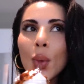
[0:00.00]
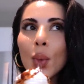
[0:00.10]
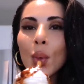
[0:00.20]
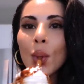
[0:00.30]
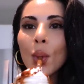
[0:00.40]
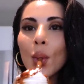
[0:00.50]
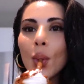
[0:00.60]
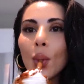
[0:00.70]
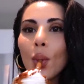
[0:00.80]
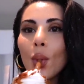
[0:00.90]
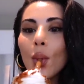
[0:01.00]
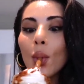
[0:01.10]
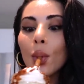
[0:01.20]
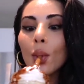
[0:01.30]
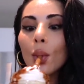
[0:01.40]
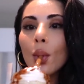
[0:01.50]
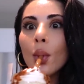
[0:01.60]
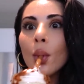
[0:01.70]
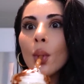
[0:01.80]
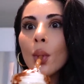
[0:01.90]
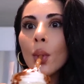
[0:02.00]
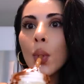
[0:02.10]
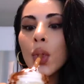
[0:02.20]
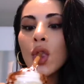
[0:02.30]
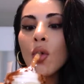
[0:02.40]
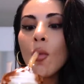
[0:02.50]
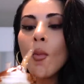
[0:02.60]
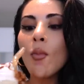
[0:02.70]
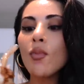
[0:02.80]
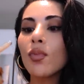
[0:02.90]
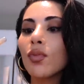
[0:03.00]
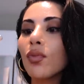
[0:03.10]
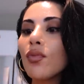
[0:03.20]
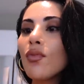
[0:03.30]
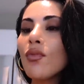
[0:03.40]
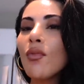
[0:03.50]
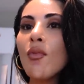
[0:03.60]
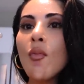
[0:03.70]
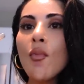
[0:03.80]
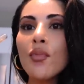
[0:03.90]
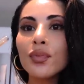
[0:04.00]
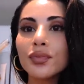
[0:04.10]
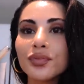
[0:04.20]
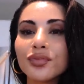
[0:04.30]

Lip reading: Nobody speaks.